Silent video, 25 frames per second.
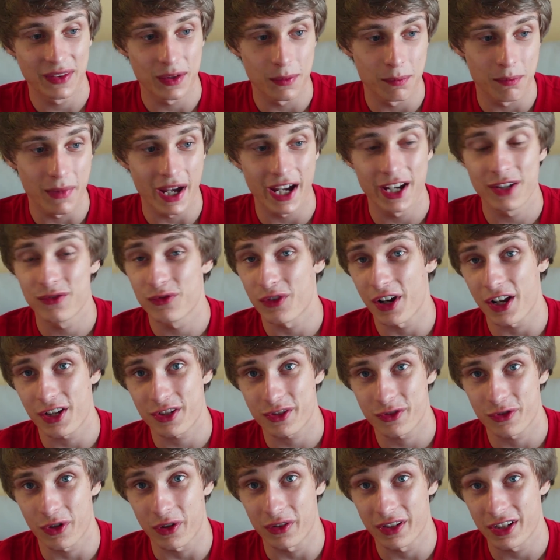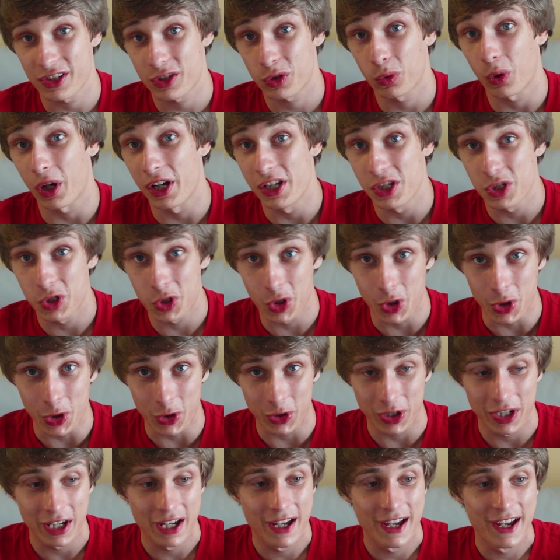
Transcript: the main restaurant is quite good.